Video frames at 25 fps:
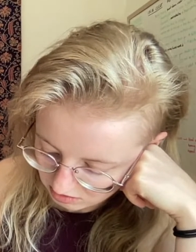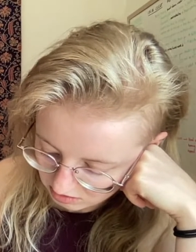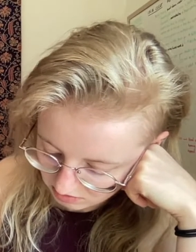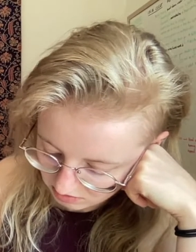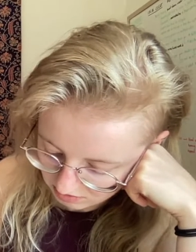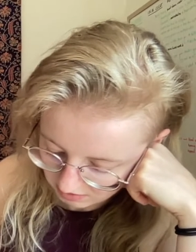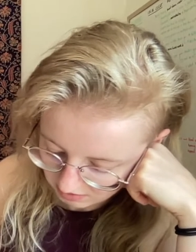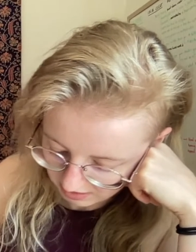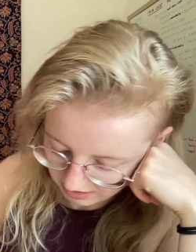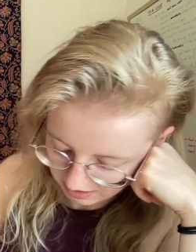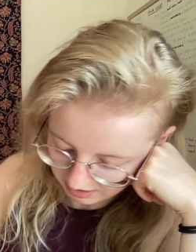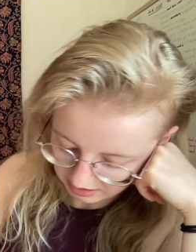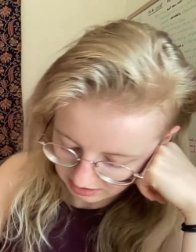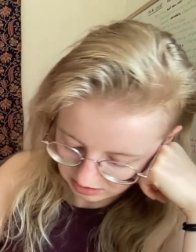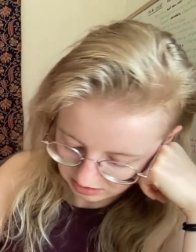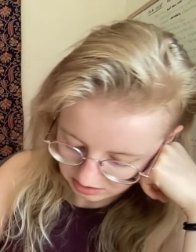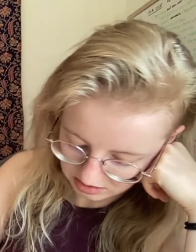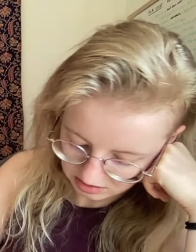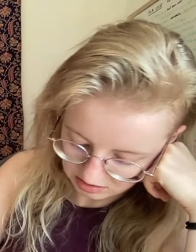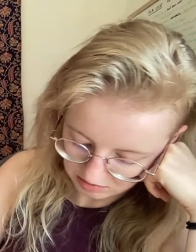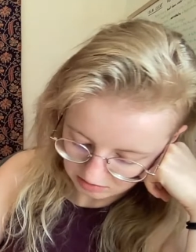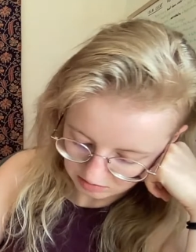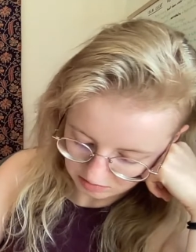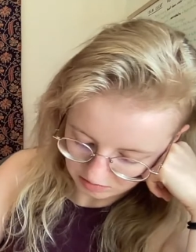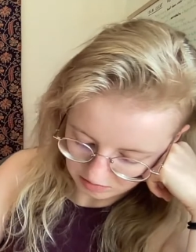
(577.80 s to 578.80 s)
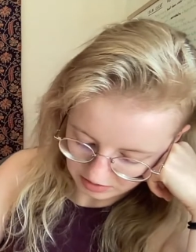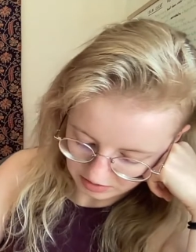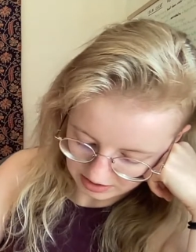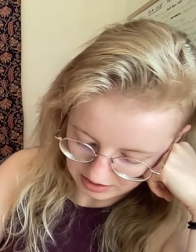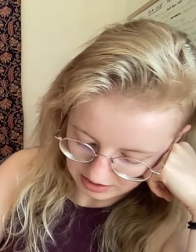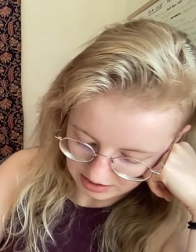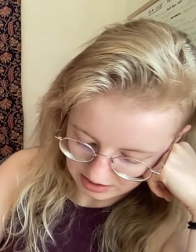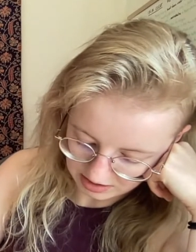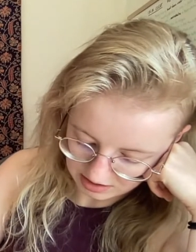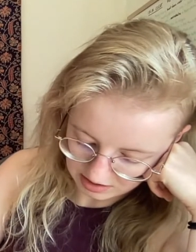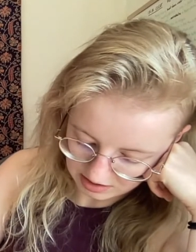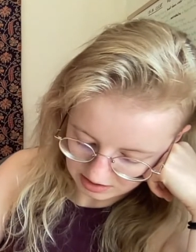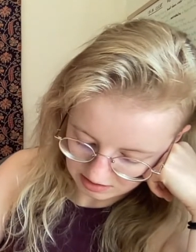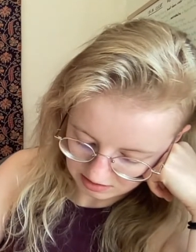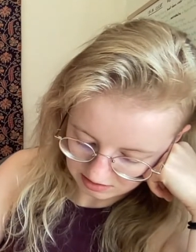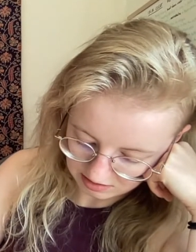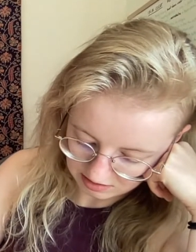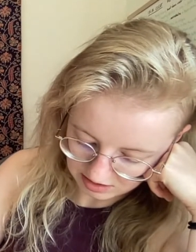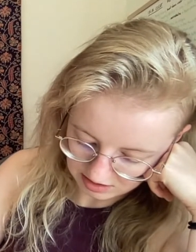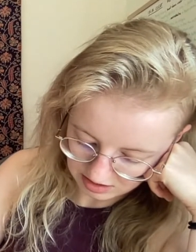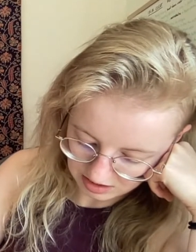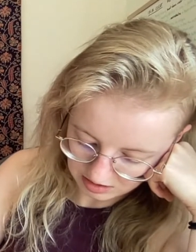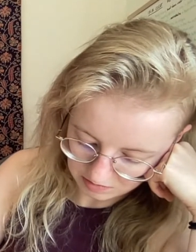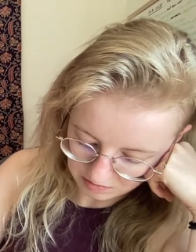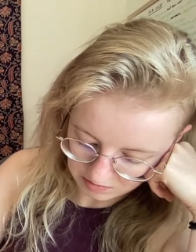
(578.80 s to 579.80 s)
do that by
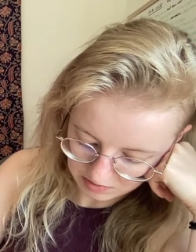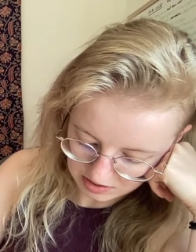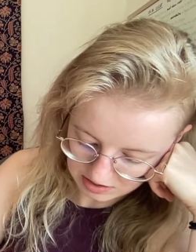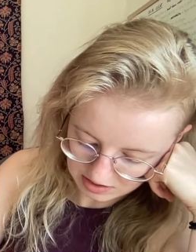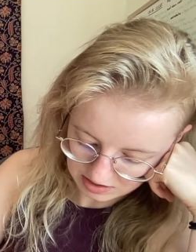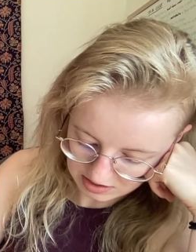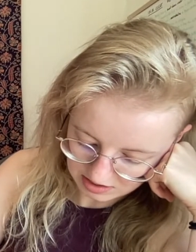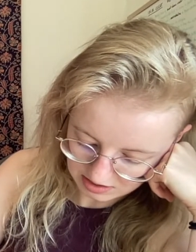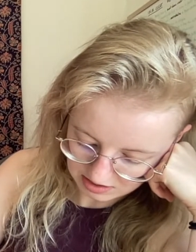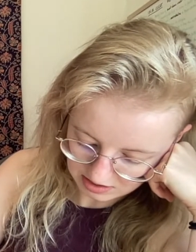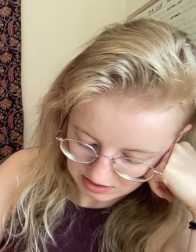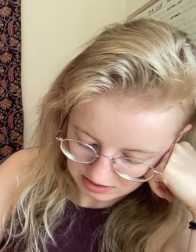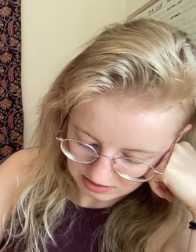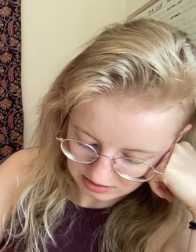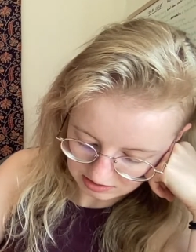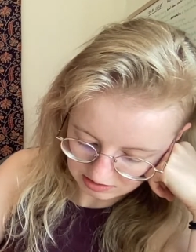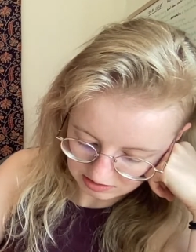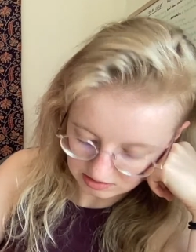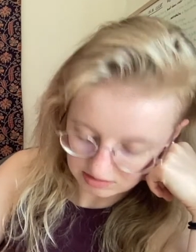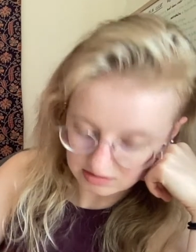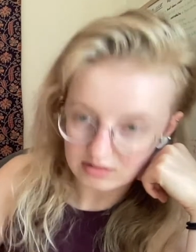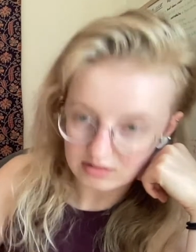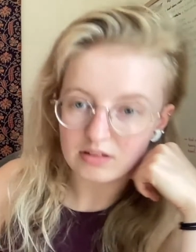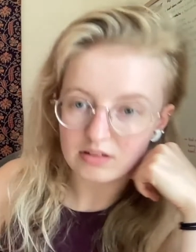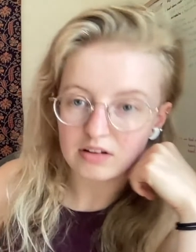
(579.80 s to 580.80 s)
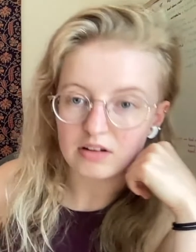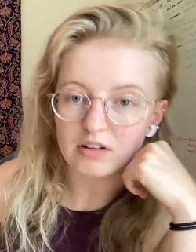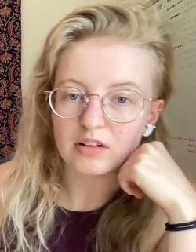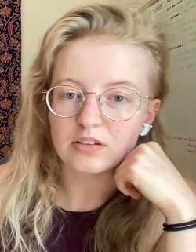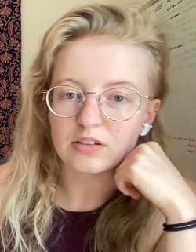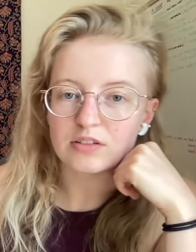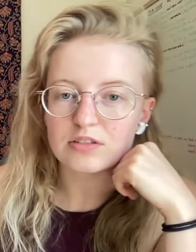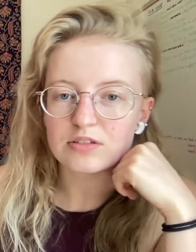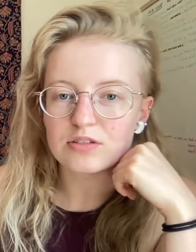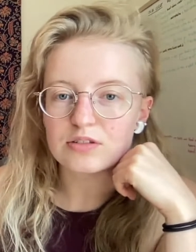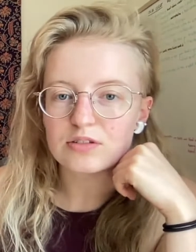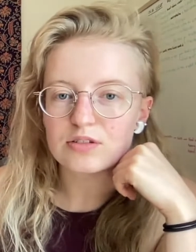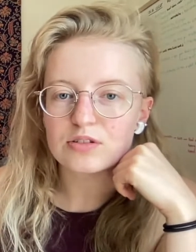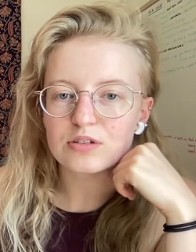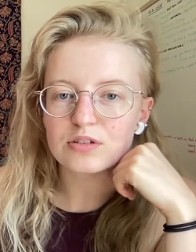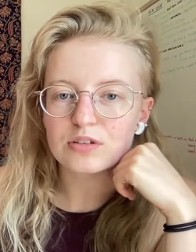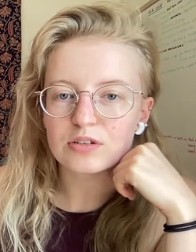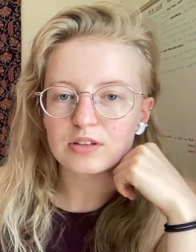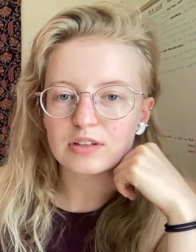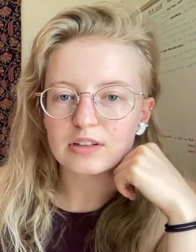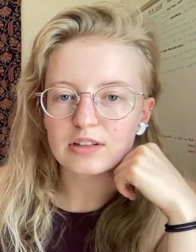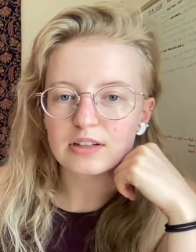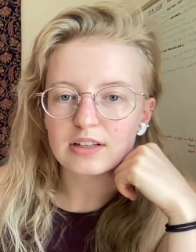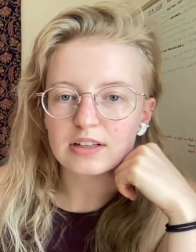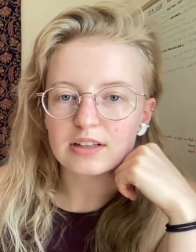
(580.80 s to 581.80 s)
typing in, I'll just show
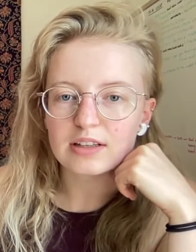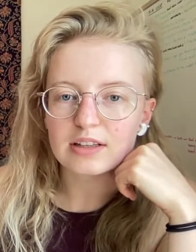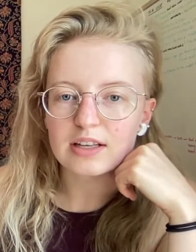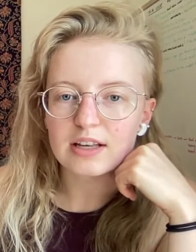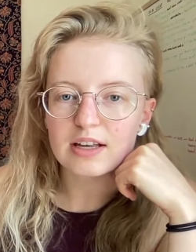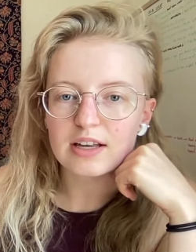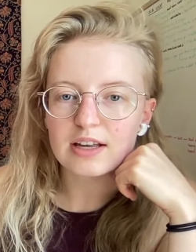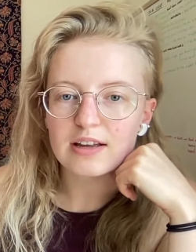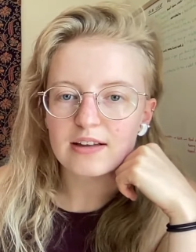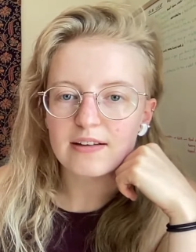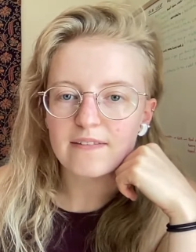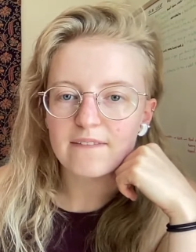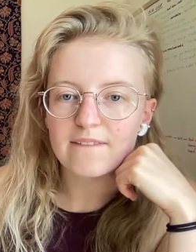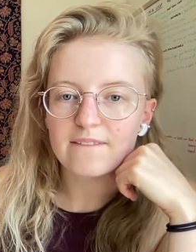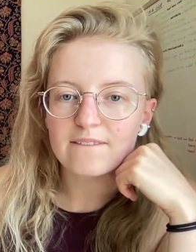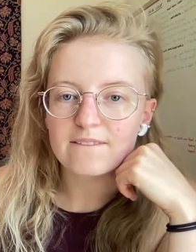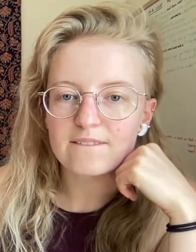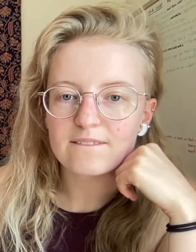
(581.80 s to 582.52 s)
you like that.